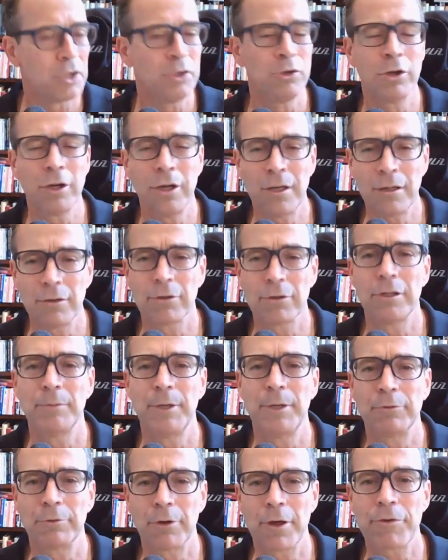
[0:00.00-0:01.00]
you're going to learn to
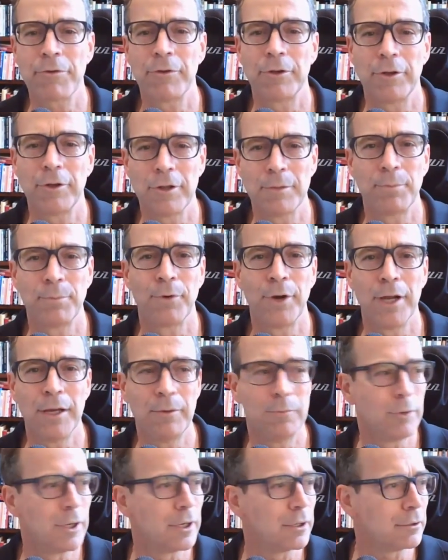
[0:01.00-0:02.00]
be trusted to the
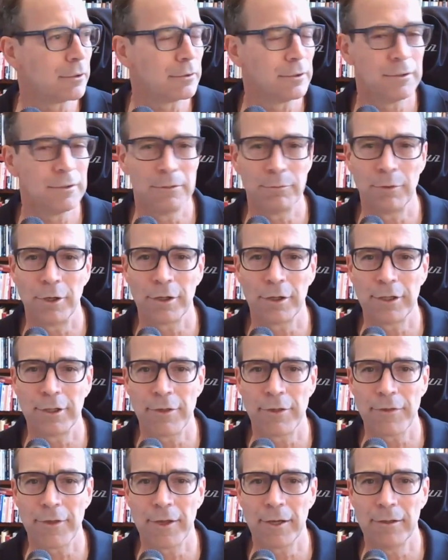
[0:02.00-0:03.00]
point where you walk in
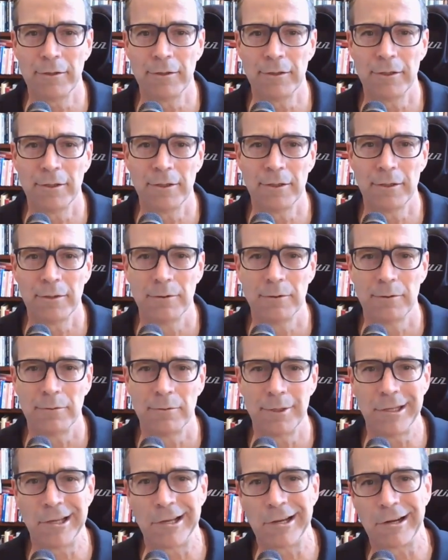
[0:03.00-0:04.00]
and said,
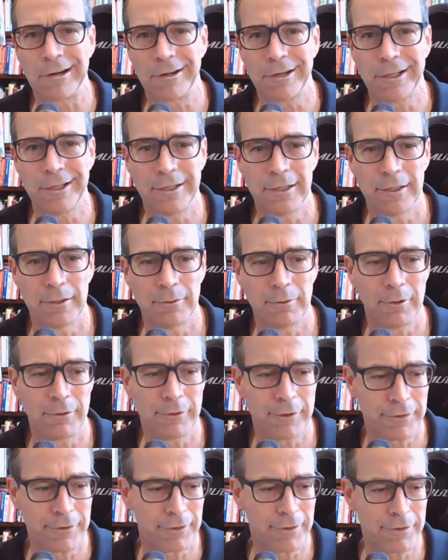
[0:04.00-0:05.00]
"What do you got, Hardy?" "Well,
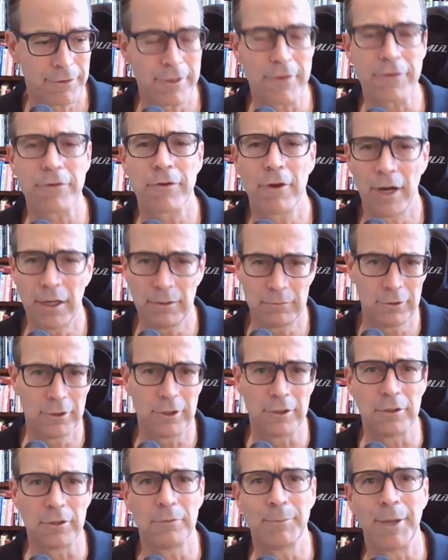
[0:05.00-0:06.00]
this, and this." "All right,
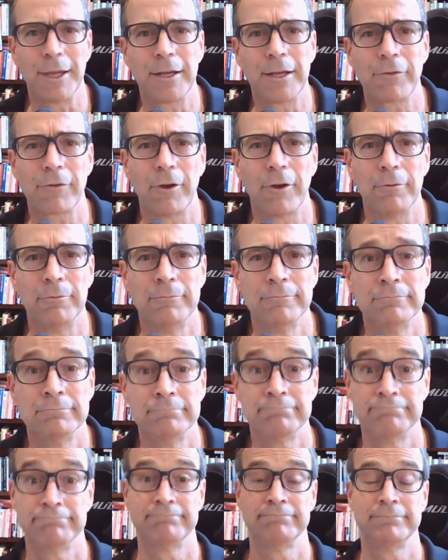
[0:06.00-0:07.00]
good. Make it so."
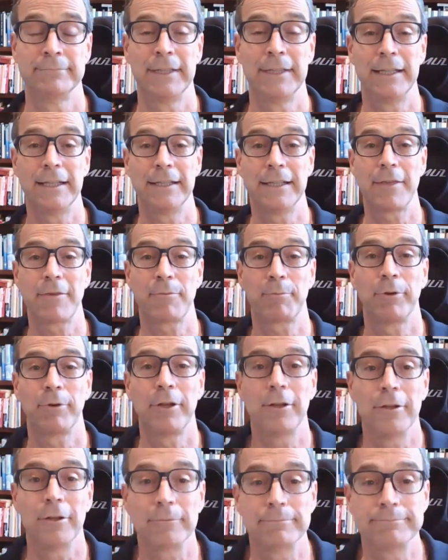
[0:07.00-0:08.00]
And that's
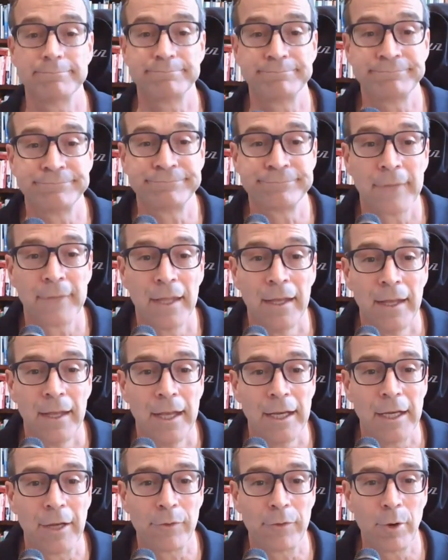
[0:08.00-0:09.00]
pretty good.
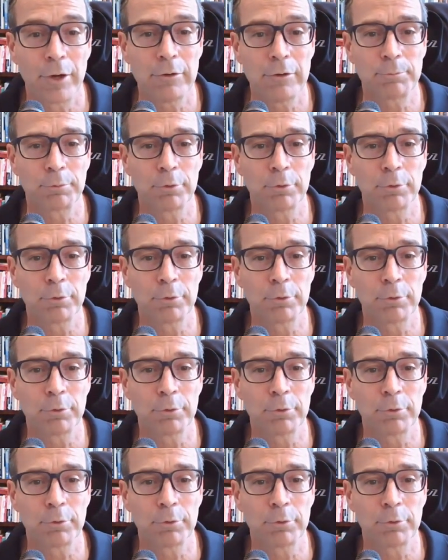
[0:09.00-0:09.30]
Now, if you want to